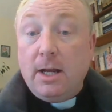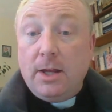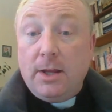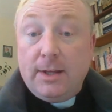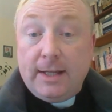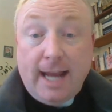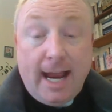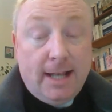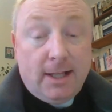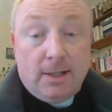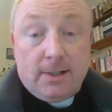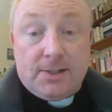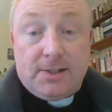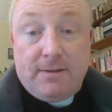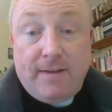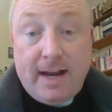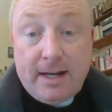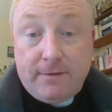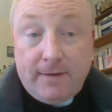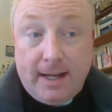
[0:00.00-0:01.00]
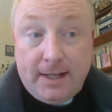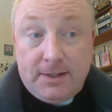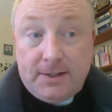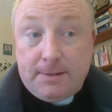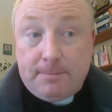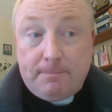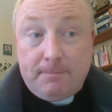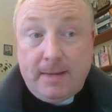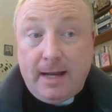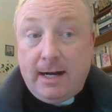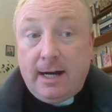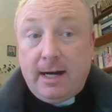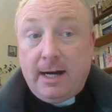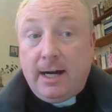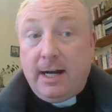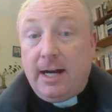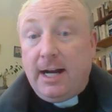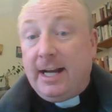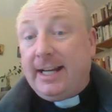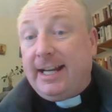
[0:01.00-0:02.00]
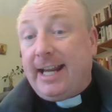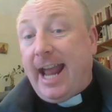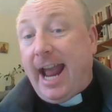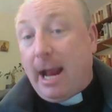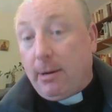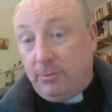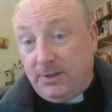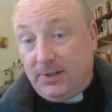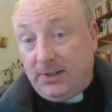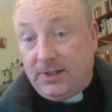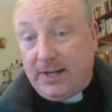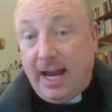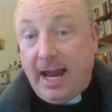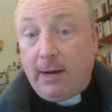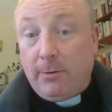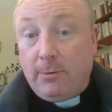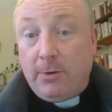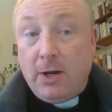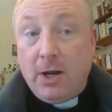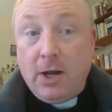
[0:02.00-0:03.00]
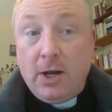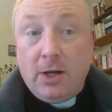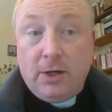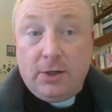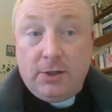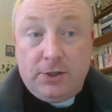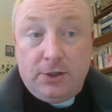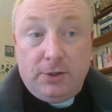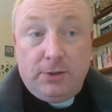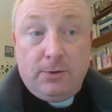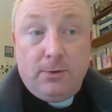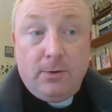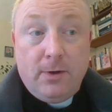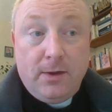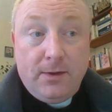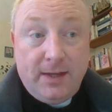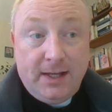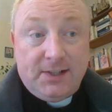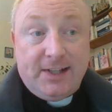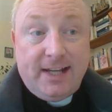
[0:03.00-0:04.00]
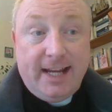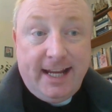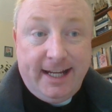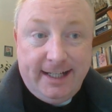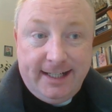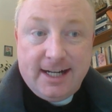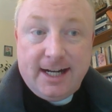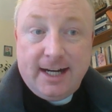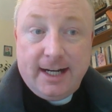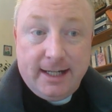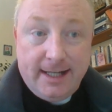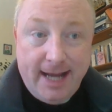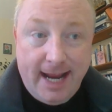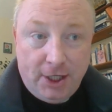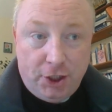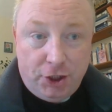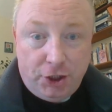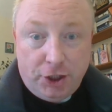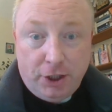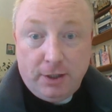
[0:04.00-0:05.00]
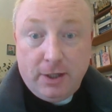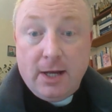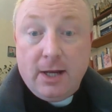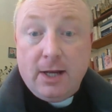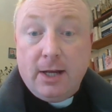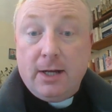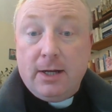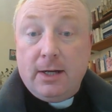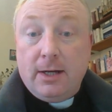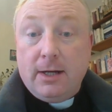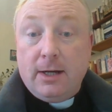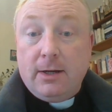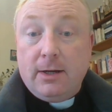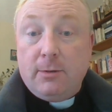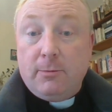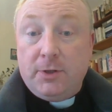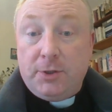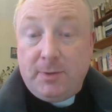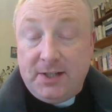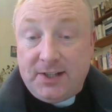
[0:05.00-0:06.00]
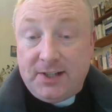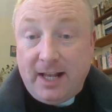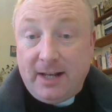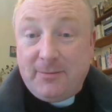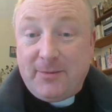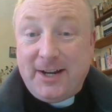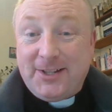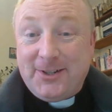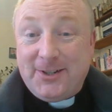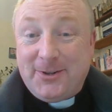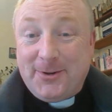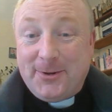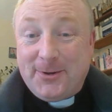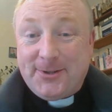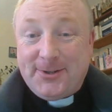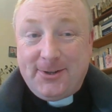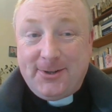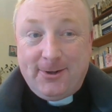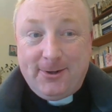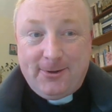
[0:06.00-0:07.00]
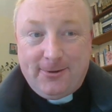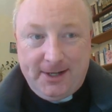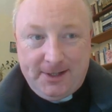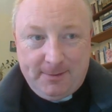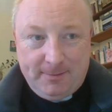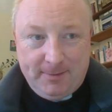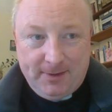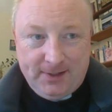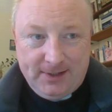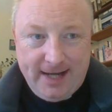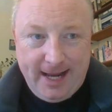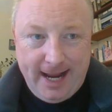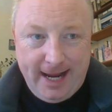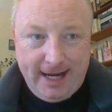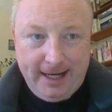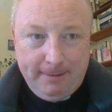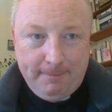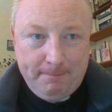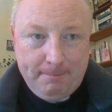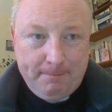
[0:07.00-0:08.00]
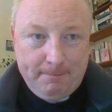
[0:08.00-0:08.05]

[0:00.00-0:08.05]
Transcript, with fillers: The candles of Advent are a countdown to this incarnation, which we celebrate, of course, on Christmas Day.